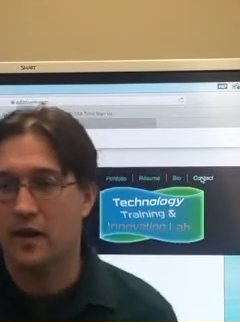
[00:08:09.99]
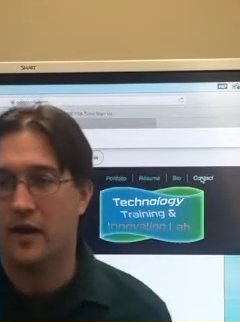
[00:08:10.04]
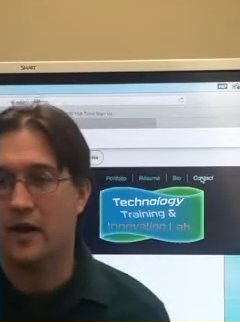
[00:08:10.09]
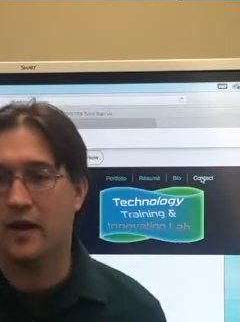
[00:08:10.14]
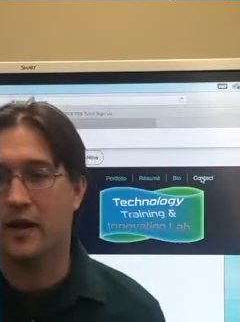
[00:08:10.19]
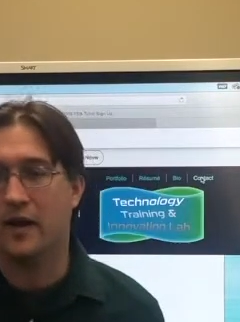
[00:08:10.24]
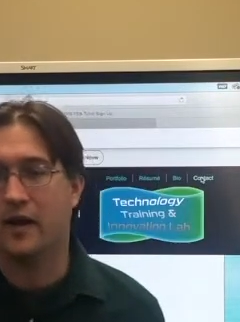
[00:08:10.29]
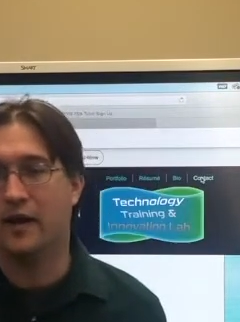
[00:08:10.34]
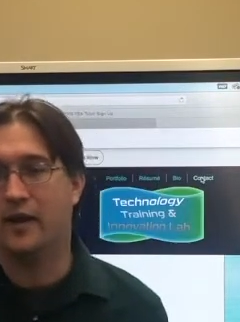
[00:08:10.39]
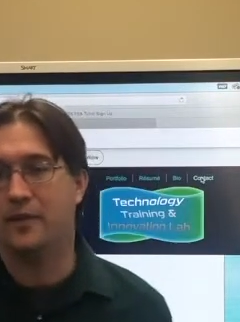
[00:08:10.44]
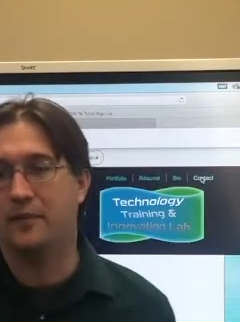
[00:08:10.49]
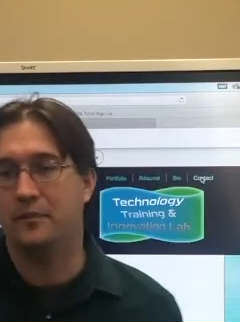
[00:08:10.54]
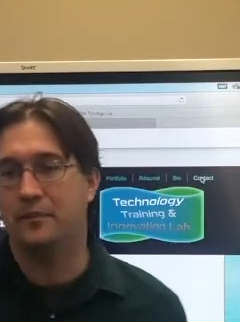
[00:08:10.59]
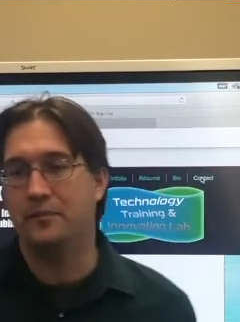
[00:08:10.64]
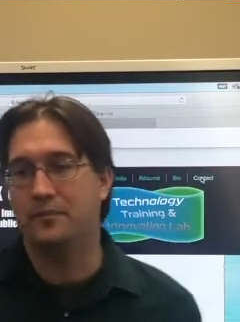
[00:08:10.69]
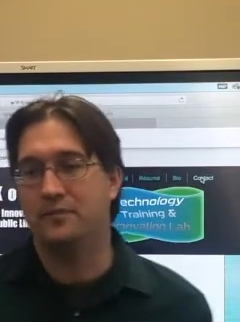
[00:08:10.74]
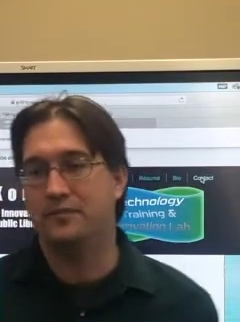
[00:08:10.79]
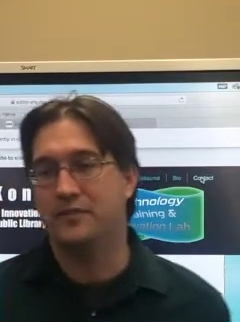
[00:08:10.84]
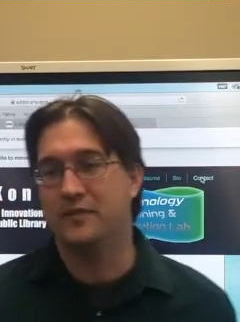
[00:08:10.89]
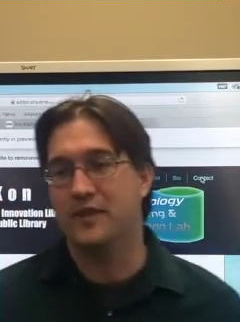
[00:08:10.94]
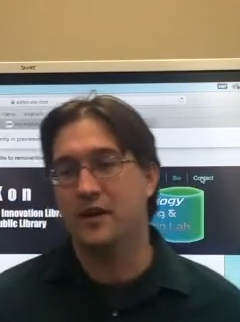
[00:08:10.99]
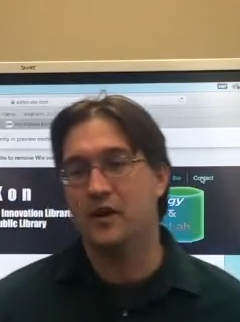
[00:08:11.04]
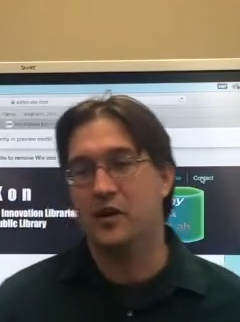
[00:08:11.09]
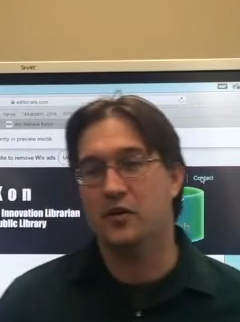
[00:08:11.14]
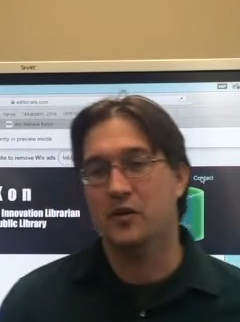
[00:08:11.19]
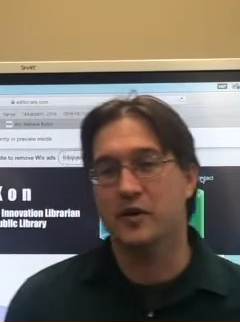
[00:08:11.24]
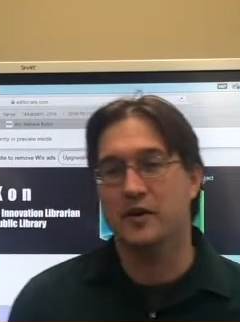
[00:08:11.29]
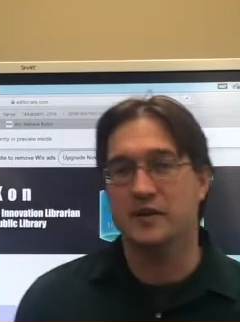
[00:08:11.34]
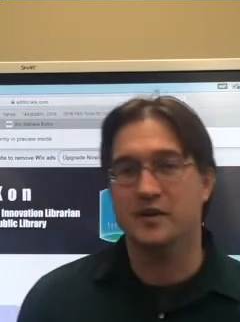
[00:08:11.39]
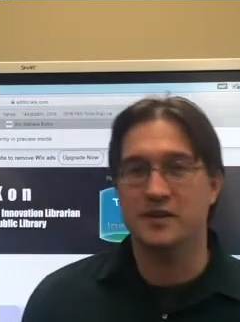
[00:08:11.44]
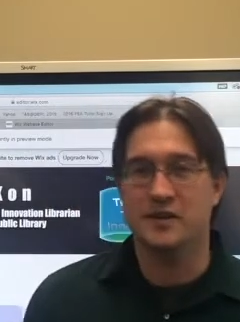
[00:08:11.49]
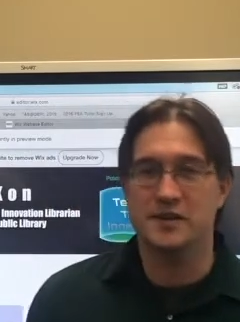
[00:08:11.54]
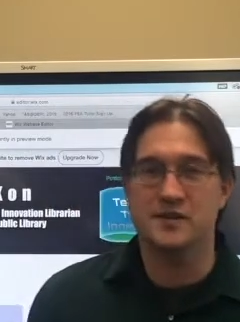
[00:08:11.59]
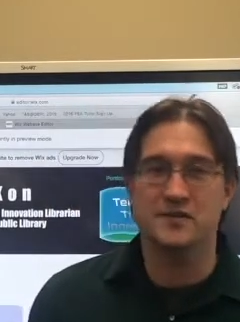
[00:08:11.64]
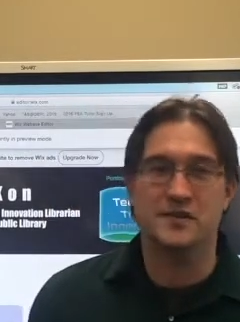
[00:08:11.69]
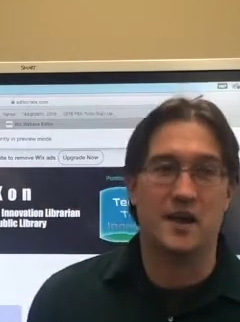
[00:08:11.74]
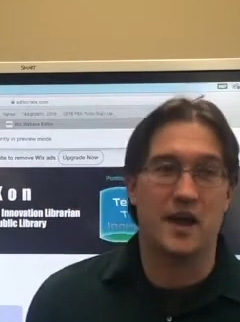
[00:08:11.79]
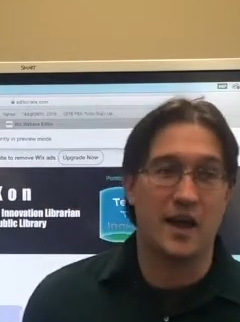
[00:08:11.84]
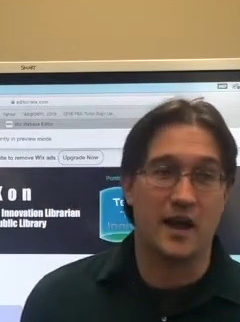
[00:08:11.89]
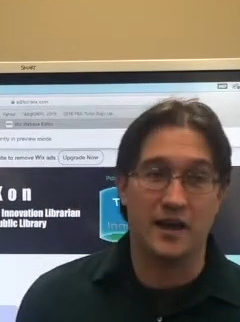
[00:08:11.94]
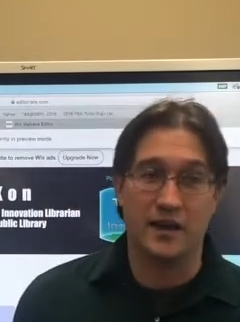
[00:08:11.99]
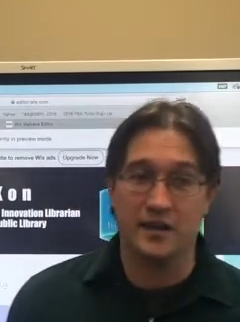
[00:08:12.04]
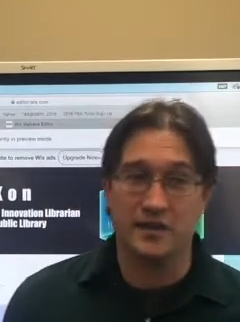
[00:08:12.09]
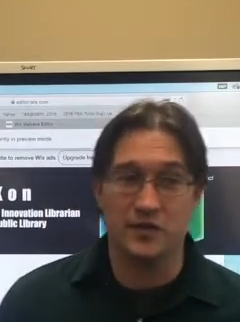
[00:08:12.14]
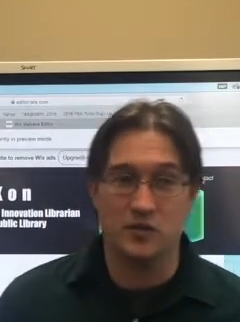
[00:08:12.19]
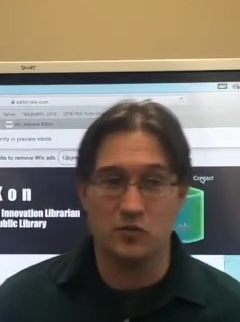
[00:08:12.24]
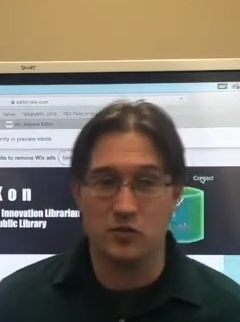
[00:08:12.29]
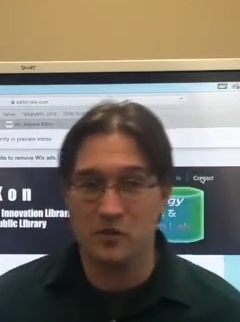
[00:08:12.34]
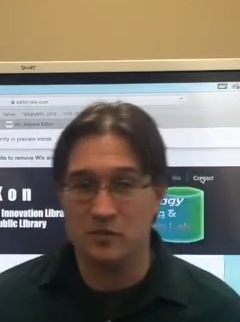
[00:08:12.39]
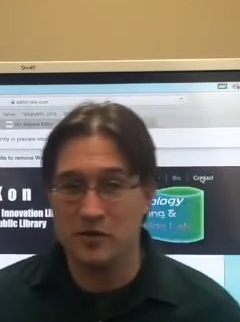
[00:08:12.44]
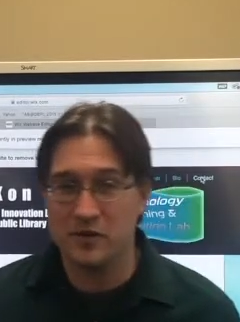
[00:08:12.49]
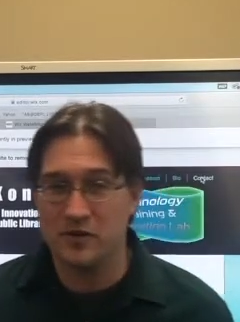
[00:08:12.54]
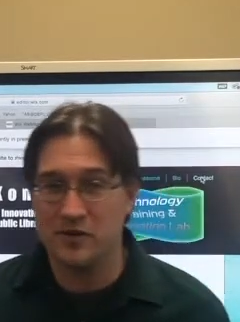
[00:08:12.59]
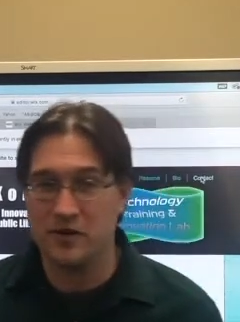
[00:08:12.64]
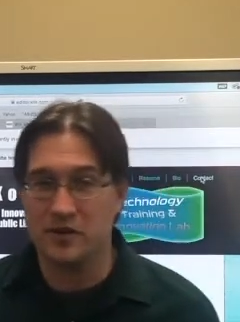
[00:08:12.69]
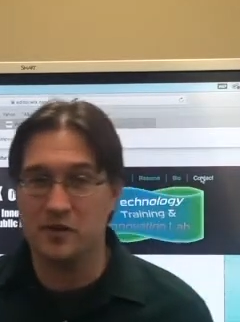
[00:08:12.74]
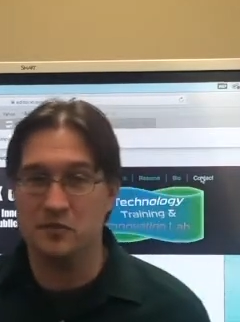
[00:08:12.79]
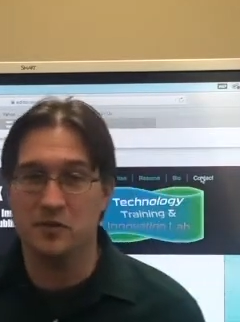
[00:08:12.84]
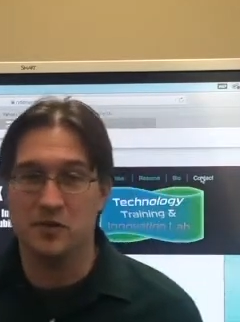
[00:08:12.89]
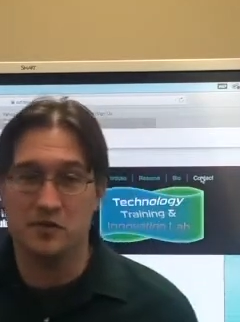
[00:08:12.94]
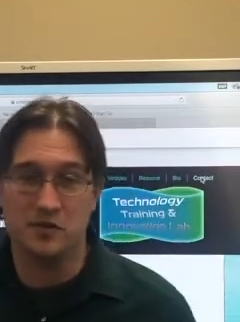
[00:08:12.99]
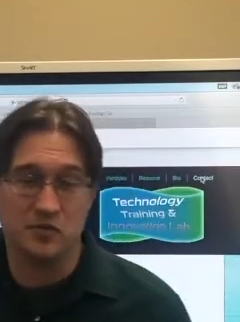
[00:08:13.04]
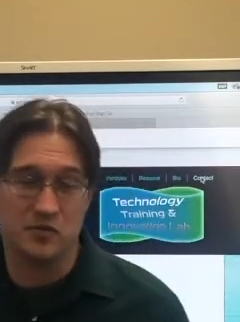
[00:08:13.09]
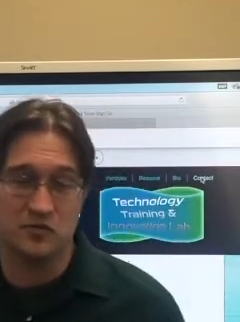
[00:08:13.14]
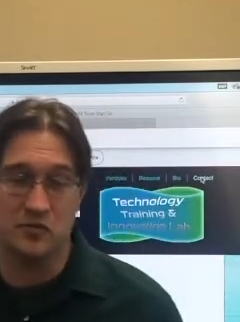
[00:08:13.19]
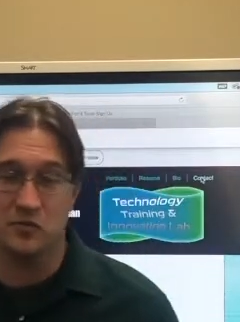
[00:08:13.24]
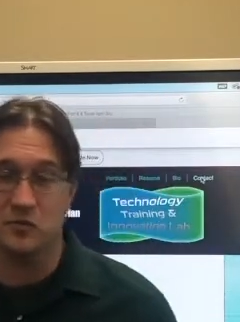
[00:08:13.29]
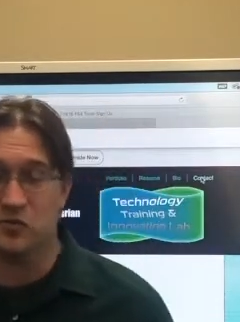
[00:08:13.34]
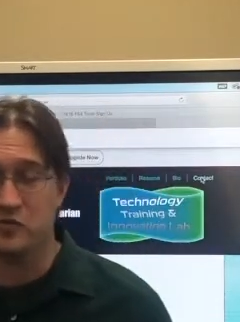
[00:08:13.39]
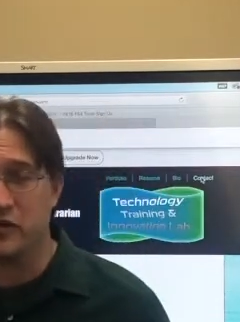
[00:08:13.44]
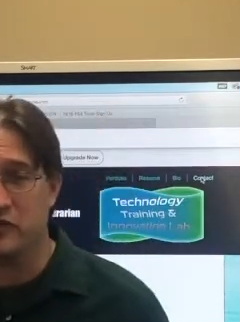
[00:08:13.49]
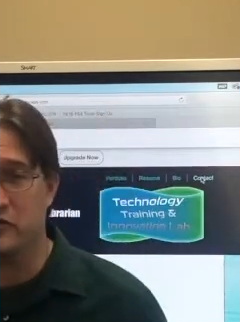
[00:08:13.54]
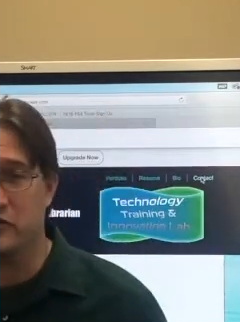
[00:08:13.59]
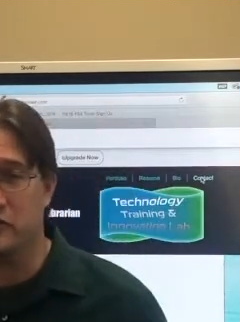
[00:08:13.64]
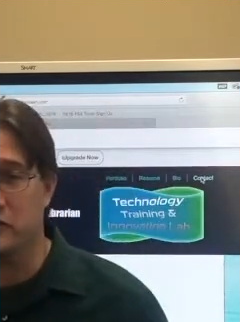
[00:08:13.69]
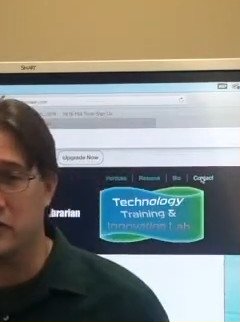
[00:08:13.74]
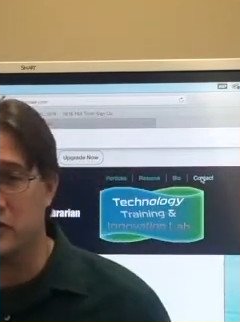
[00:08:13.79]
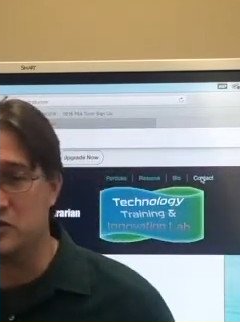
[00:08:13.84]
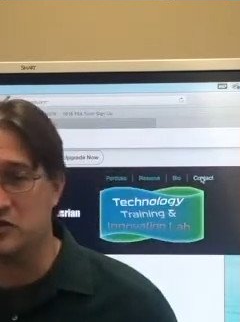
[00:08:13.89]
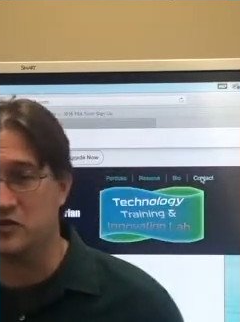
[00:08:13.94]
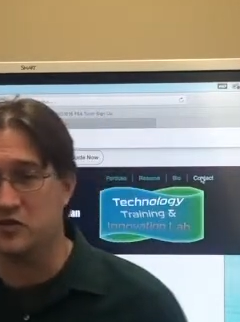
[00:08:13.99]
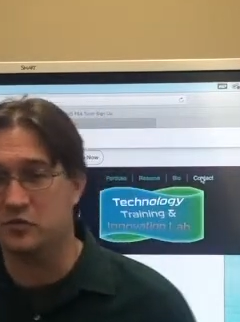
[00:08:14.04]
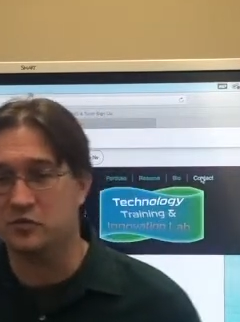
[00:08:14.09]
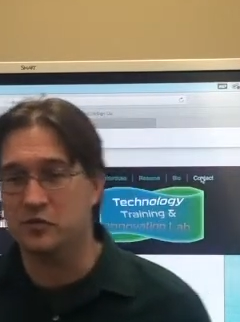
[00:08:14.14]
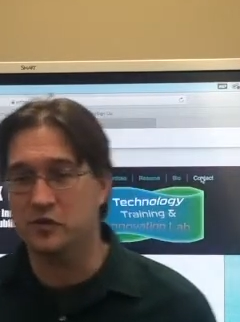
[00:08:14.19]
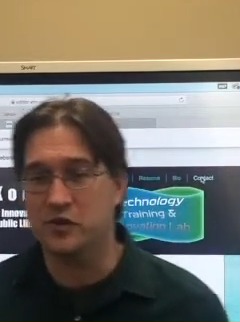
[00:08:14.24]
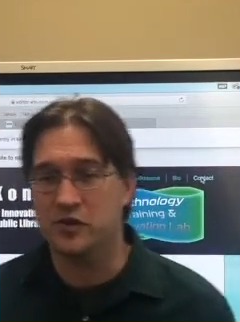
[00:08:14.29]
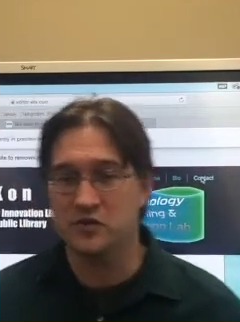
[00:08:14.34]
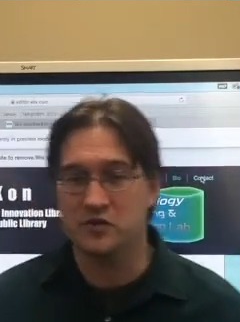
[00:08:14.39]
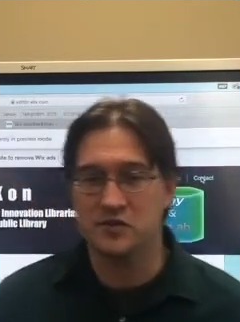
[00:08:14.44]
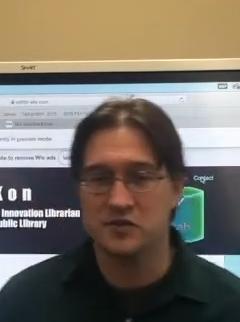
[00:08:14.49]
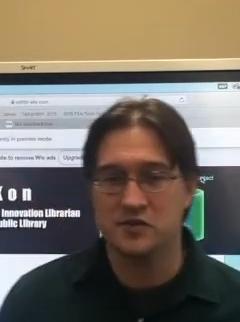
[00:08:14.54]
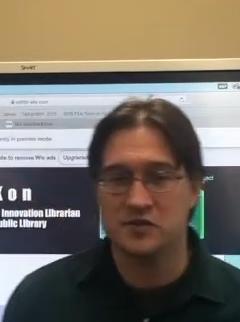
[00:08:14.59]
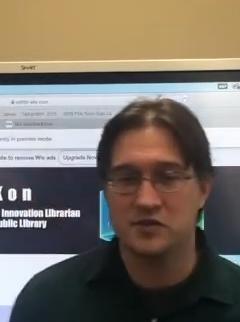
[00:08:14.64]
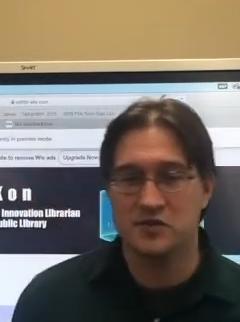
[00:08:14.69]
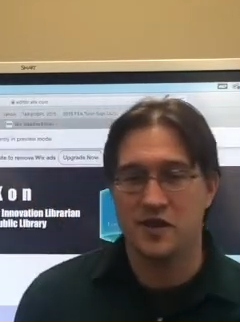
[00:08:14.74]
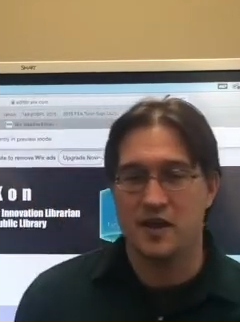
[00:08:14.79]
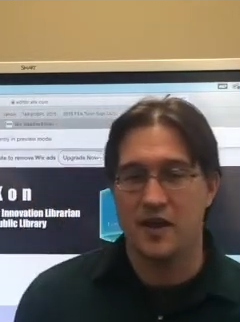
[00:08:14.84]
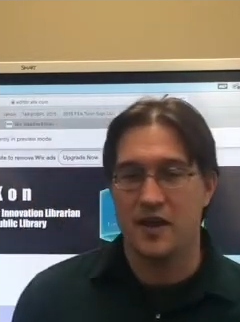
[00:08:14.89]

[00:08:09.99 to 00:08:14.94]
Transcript: It is high-end equipment that can be used for professional productions,